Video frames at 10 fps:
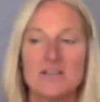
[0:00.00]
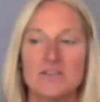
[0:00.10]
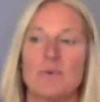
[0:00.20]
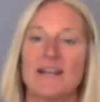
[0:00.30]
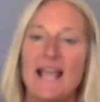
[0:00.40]

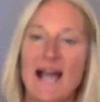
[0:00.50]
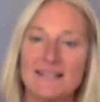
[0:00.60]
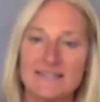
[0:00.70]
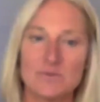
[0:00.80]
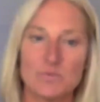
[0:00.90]
So your body
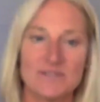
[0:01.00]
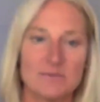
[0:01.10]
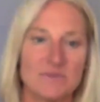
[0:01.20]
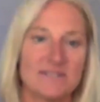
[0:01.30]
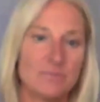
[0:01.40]
has this
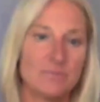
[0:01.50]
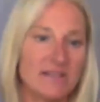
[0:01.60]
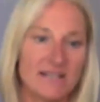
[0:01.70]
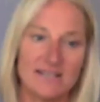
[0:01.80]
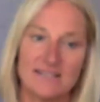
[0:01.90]
wisdom, this
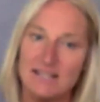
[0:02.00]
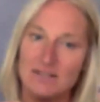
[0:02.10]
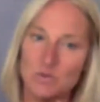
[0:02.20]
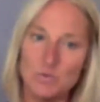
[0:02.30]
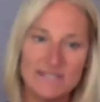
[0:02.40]
ability to
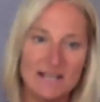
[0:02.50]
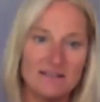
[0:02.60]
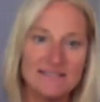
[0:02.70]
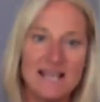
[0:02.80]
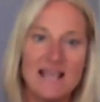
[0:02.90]
take two
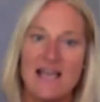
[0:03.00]
cells